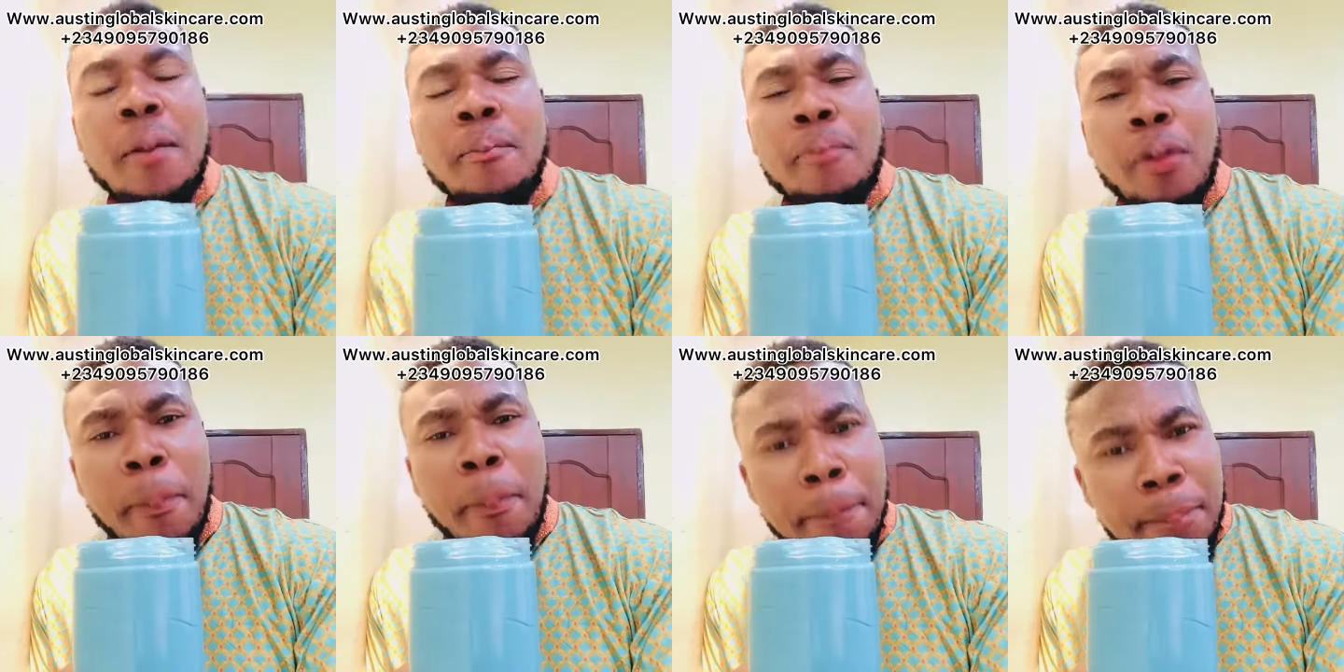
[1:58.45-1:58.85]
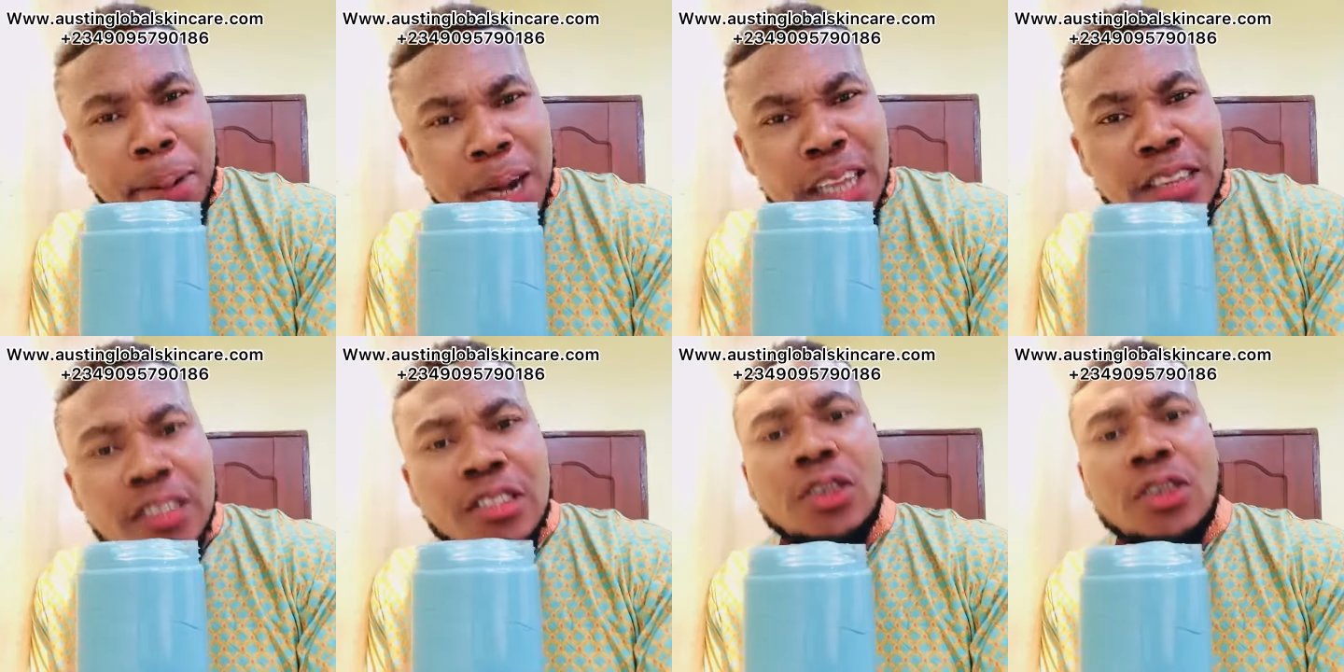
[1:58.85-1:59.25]
But
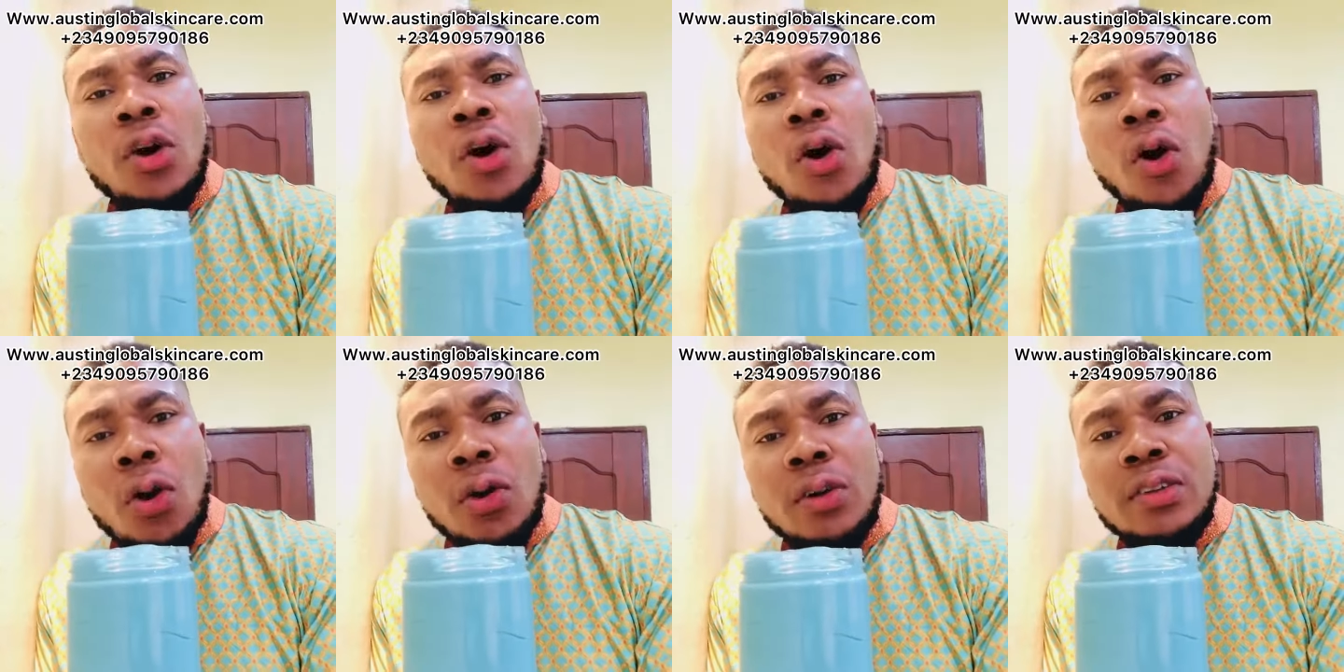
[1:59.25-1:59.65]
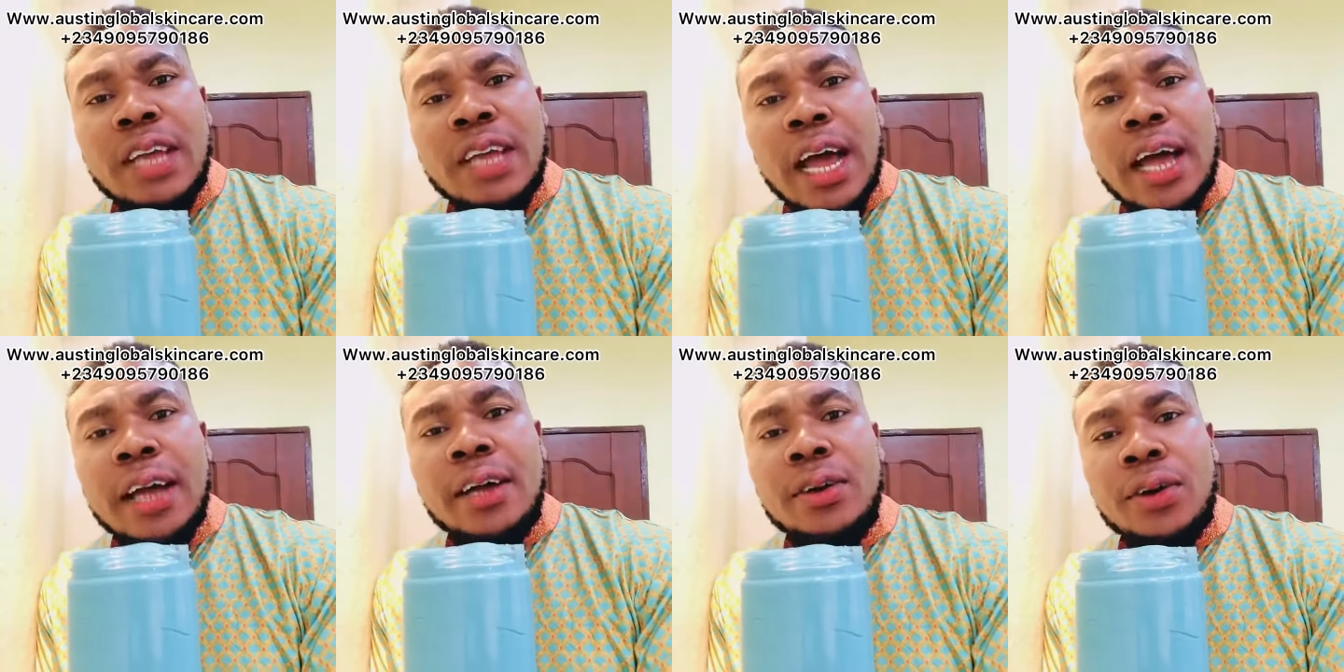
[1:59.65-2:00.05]
place your
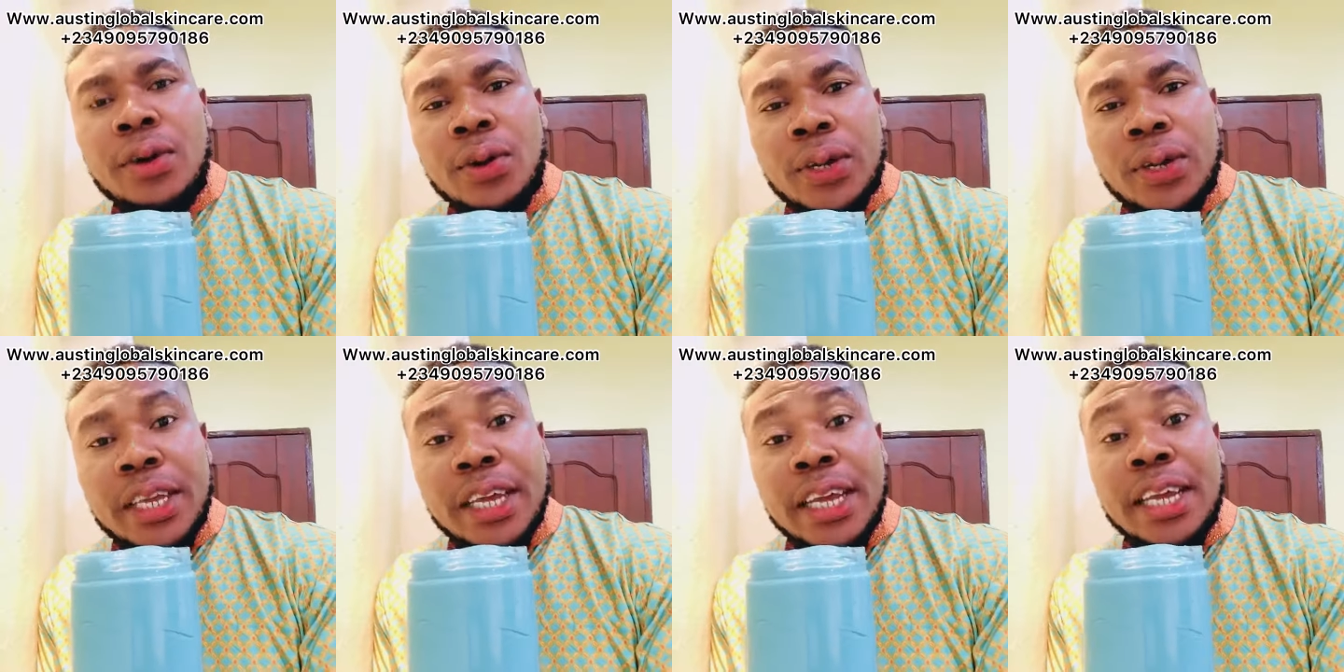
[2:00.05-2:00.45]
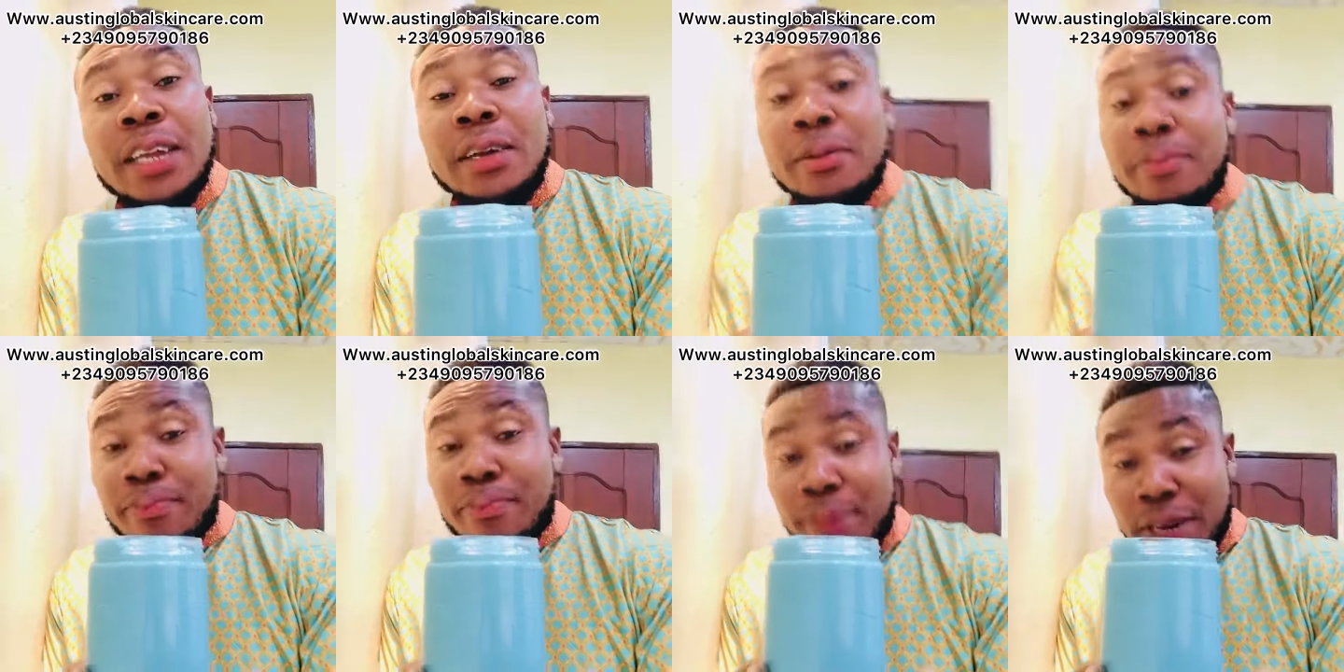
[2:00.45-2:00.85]
order,
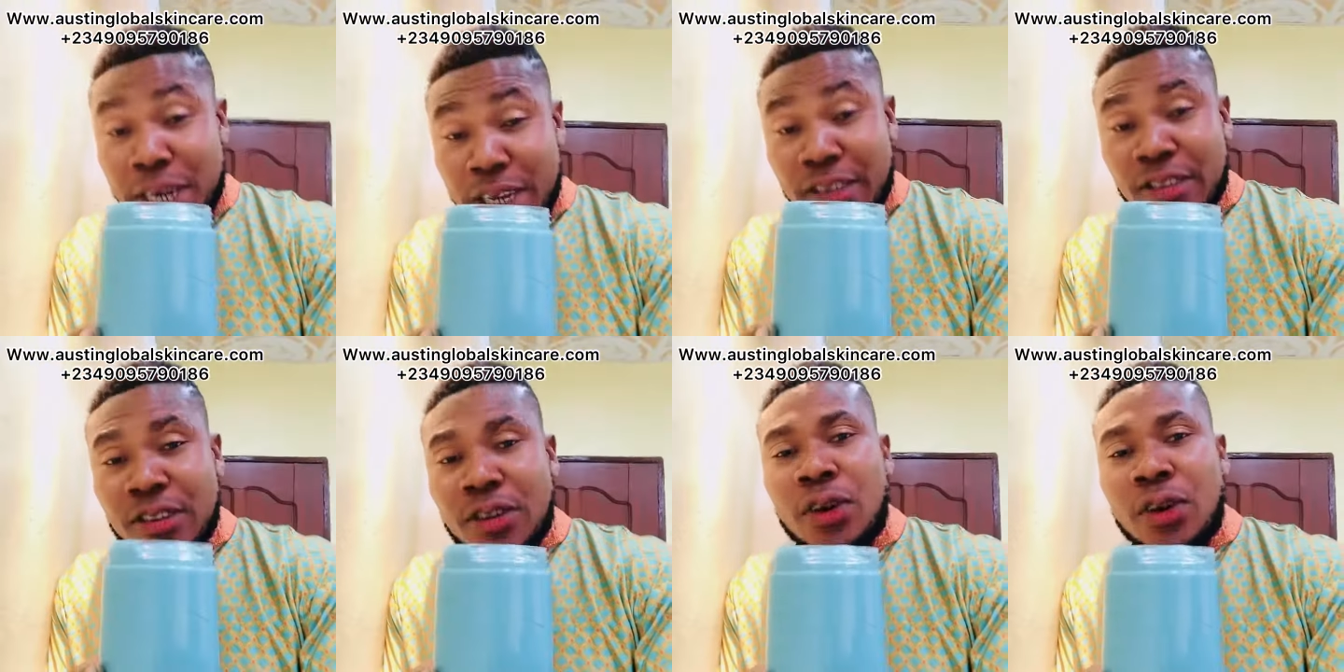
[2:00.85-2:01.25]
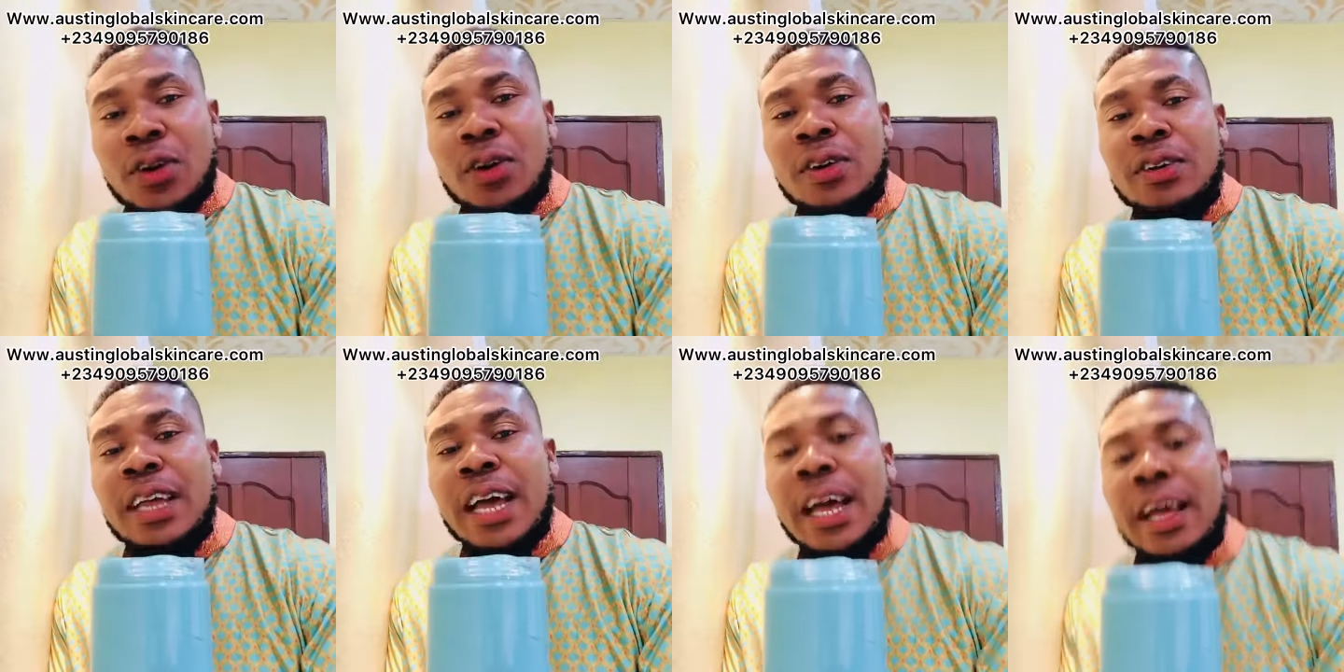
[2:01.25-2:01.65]
okay? Place your
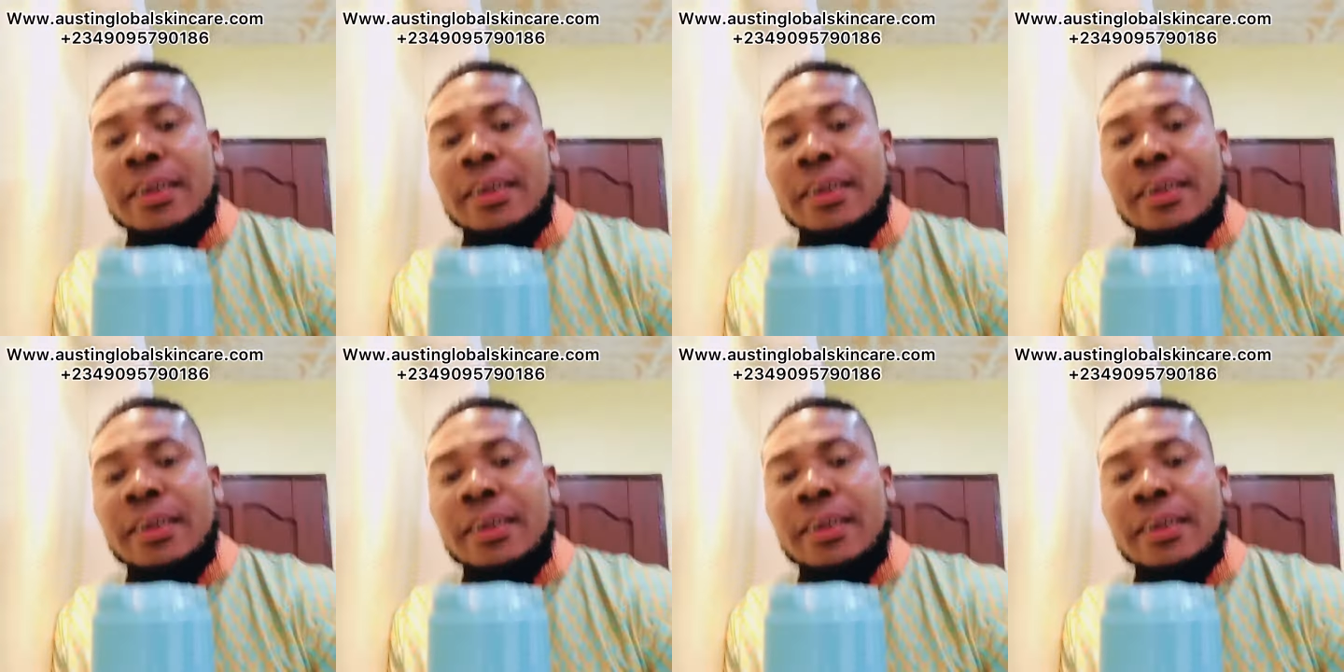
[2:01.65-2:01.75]
order.